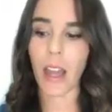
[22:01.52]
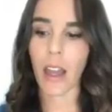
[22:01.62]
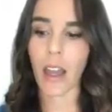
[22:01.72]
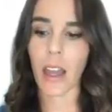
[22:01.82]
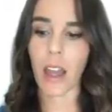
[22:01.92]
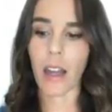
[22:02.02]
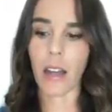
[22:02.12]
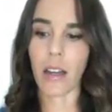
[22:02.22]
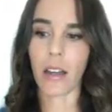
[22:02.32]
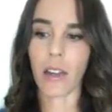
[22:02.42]

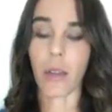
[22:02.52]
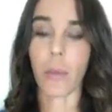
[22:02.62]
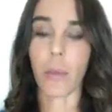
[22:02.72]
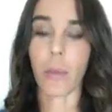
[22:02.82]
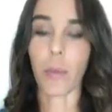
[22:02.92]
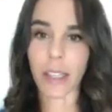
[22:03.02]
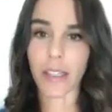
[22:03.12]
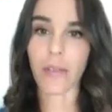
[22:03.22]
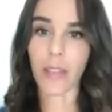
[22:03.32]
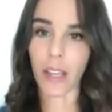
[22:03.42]
in the
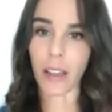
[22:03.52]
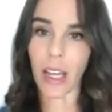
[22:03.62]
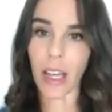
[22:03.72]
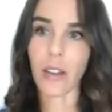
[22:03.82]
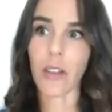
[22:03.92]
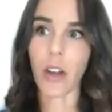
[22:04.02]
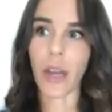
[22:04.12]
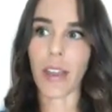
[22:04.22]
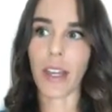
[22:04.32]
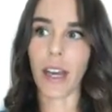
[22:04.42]
process of healing, and
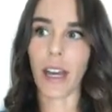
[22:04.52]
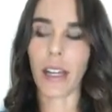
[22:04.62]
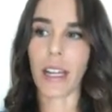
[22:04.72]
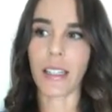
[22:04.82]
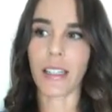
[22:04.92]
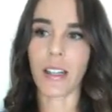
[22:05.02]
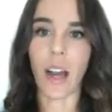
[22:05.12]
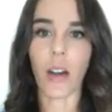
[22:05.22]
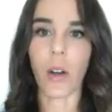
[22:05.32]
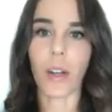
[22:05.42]
knowing that it's
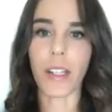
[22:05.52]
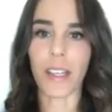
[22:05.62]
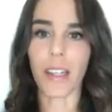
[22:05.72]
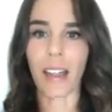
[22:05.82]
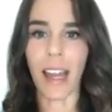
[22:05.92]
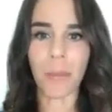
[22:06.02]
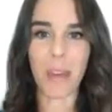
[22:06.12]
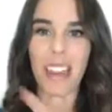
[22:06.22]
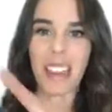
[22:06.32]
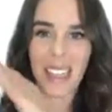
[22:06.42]
not always going to like
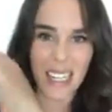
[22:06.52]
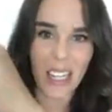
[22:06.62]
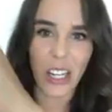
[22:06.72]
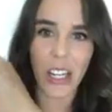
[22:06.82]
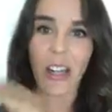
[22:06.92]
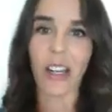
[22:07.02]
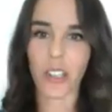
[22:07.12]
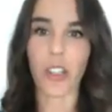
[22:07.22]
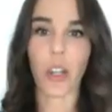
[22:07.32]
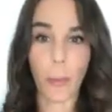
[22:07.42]
be linear and
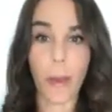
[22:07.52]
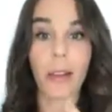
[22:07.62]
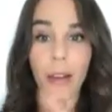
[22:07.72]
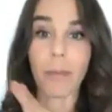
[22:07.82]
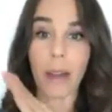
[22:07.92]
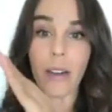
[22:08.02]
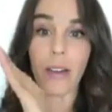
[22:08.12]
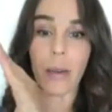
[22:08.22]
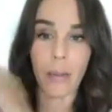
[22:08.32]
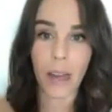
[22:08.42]
just look better and
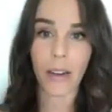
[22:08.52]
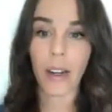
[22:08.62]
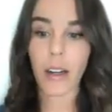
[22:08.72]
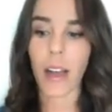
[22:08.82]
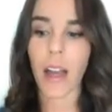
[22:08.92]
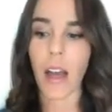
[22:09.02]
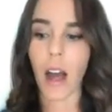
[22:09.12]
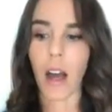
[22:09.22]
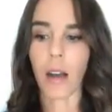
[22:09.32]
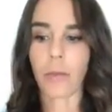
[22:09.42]
better and better.
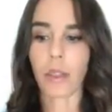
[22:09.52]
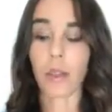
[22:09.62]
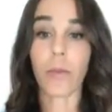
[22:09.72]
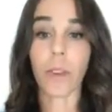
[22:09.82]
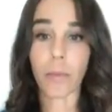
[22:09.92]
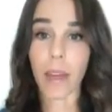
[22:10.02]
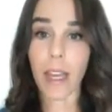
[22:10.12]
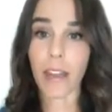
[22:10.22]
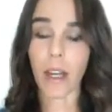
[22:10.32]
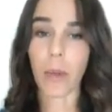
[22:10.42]
So for
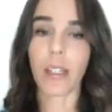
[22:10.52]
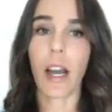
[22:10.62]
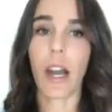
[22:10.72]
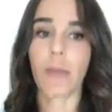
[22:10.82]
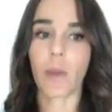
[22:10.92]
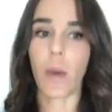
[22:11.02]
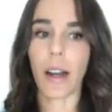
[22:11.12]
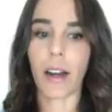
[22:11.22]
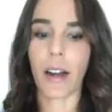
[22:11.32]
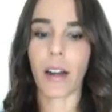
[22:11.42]
me, there were times
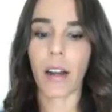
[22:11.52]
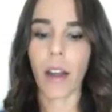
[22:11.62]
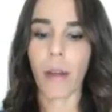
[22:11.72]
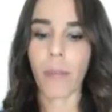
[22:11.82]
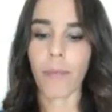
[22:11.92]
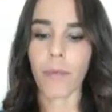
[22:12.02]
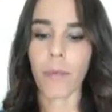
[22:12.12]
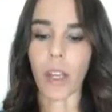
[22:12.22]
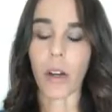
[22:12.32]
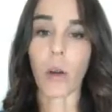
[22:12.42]
where,
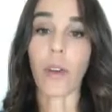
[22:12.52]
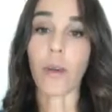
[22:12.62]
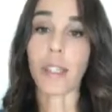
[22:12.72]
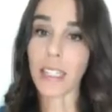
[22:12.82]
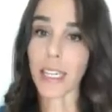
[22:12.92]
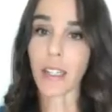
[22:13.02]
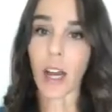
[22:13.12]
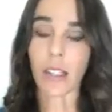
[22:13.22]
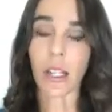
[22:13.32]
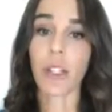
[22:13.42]
if I was
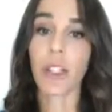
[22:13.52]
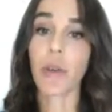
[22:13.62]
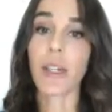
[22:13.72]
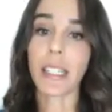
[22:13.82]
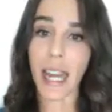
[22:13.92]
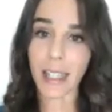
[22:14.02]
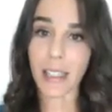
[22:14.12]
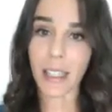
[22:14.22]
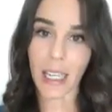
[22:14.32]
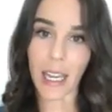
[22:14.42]
detoxing too
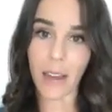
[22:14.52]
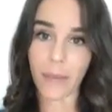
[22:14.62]
intensely,